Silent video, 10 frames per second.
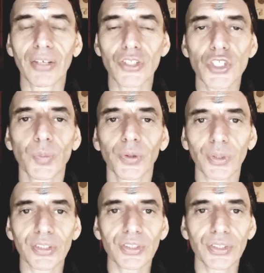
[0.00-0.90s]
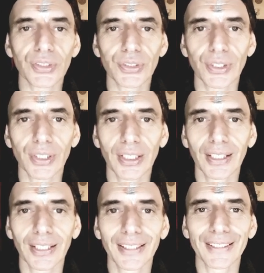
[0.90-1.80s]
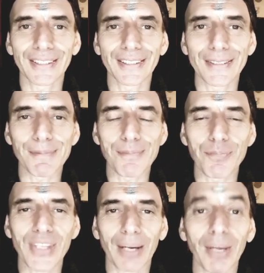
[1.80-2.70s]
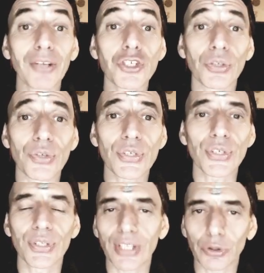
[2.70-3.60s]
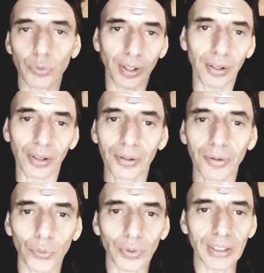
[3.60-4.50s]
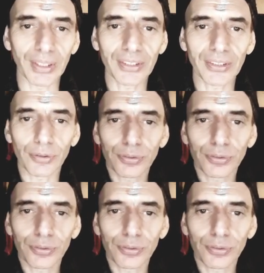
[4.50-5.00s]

spirit um, dimensions that we are really made of.